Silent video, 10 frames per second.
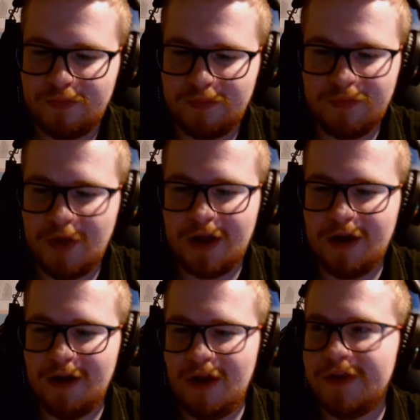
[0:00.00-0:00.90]
not
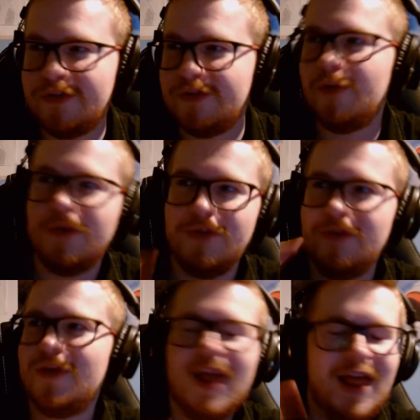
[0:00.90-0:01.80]
gonna lie, some of you
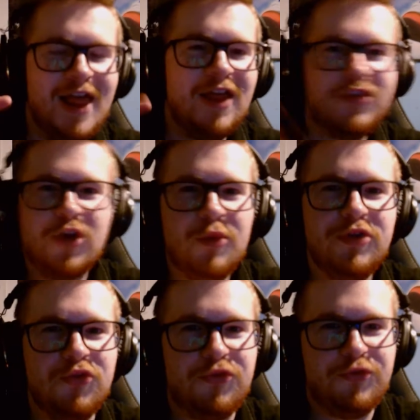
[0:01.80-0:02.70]

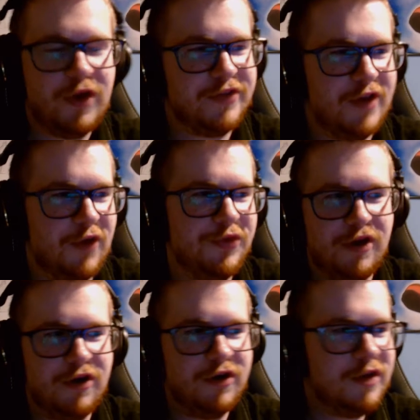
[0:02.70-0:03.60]
fucks out
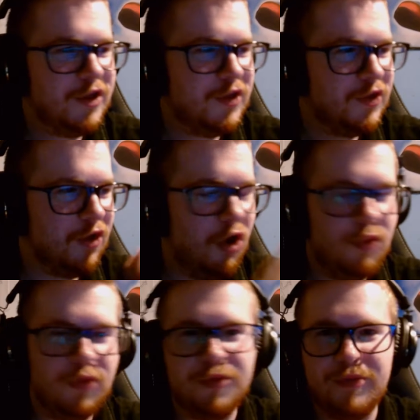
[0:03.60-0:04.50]
there
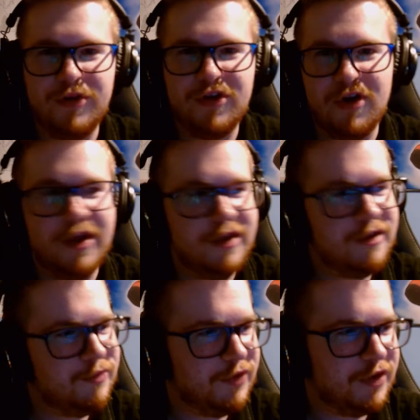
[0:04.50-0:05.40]
almost made me cry
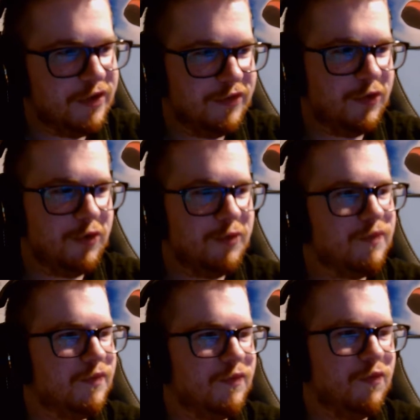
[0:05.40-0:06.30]
because of your
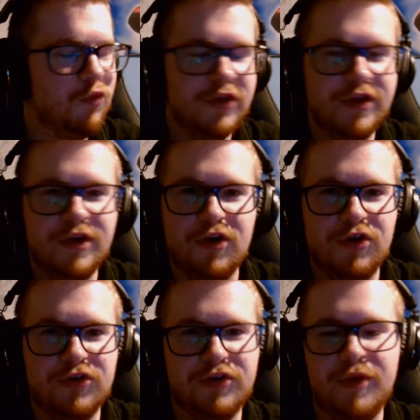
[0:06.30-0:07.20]
really
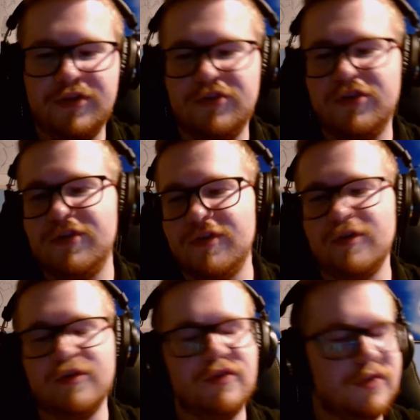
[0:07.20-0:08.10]
encouraging messages
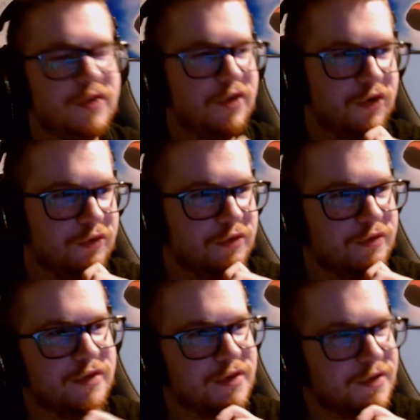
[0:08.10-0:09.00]
and your
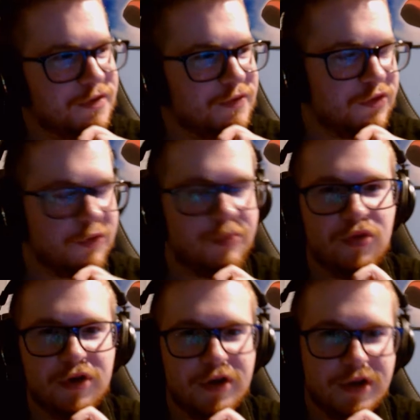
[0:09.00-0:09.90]

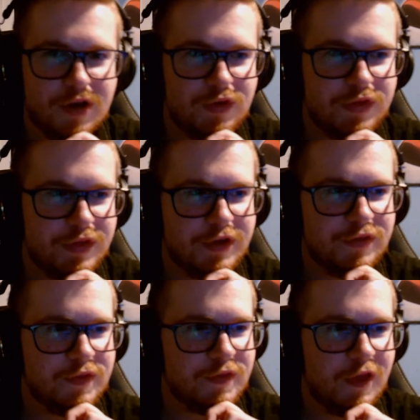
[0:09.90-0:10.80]
support and
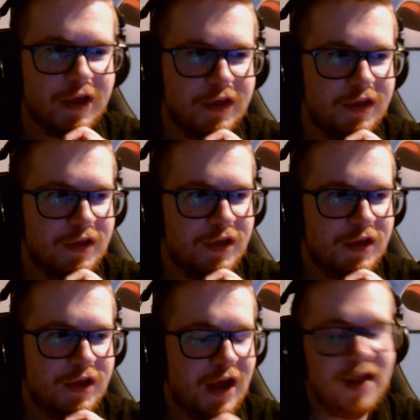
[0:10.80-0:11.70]
everything. Like,
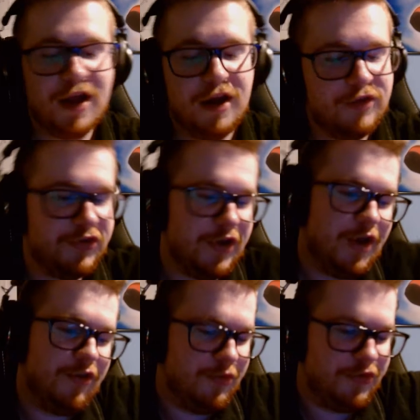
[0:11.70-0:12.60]
I gotta give
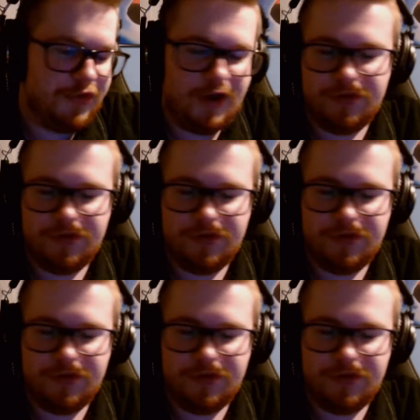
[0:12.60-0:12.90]
shoutouts where shoutouts